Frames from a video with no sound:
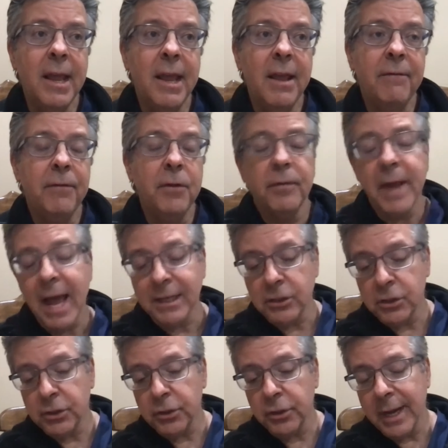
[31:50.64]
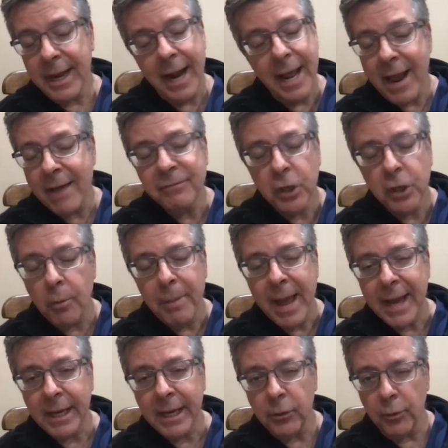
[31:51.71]
if you've got certain, I'd have to go
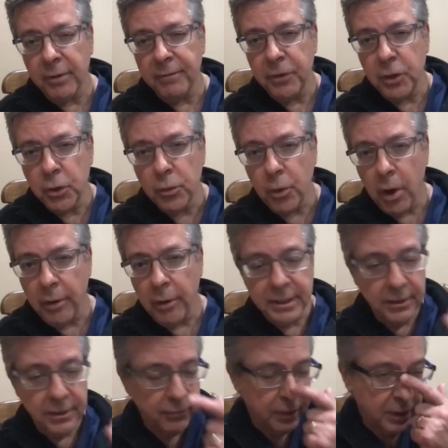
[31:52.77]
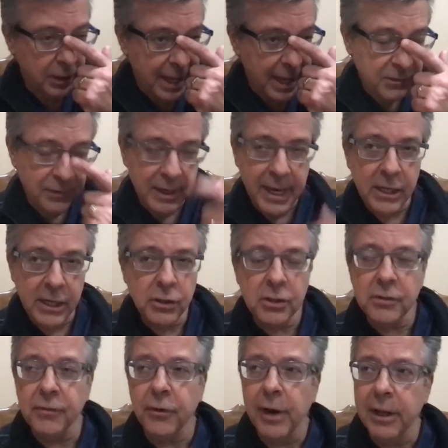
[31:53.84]
back and review all the different
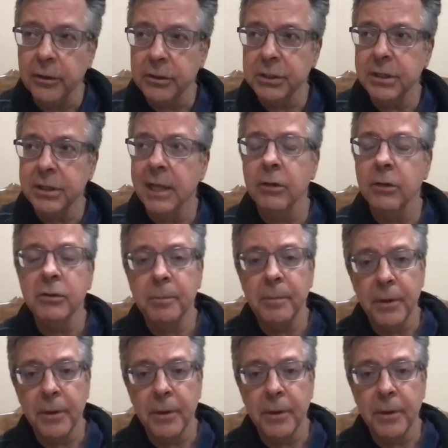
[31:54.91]
classifications for Ehlers-Danlos.